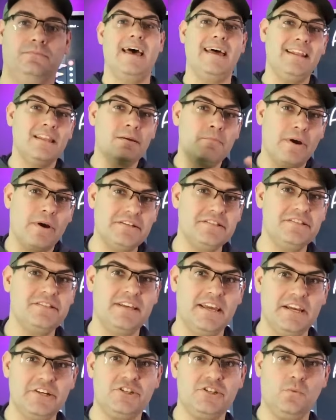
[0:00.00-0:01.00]
Then in the
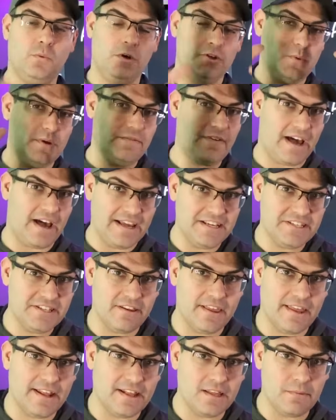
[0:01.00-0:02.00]
presentation, once we've
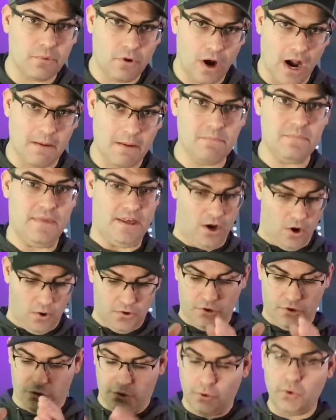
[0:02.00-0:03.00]
isolated the problem that, oh,
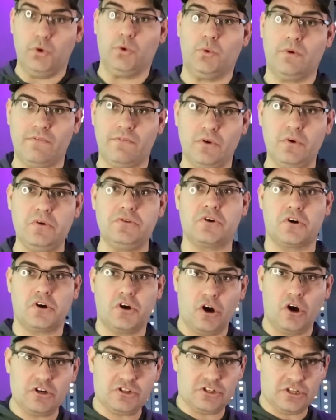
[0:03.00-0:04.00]
your Google reviews are
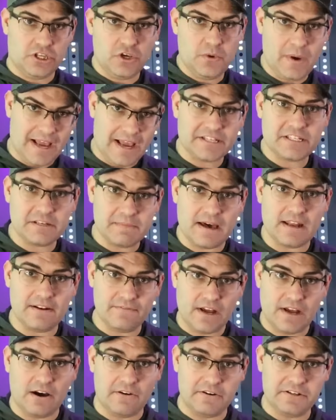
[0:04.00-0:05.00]
costing you X amount
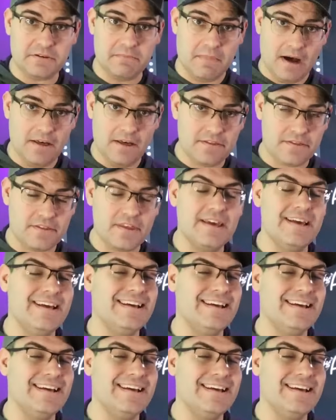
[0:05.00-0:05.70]
of dollars a month,